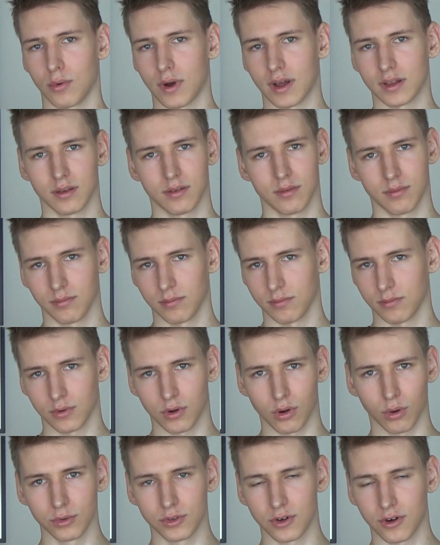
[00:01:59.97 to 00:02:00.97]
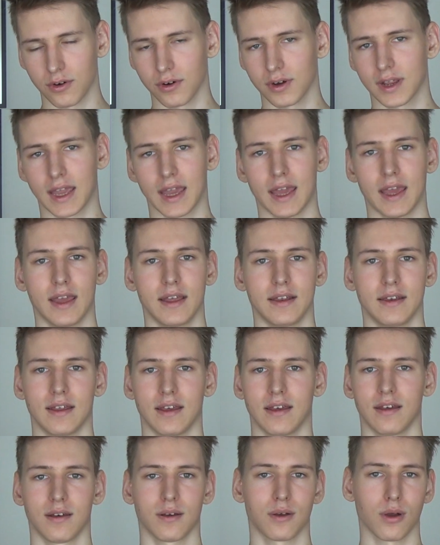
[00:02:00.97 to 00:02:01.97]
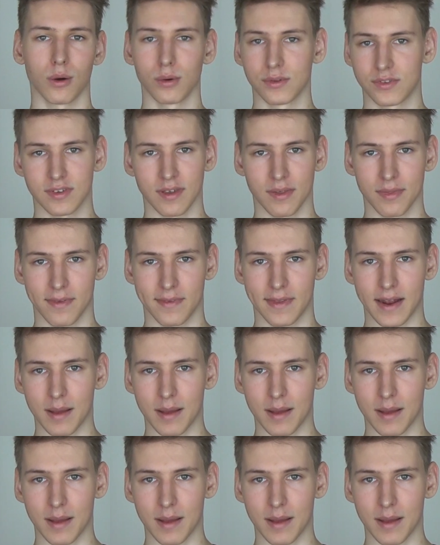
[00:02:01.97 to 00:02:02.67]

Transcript: one coder can uh, code something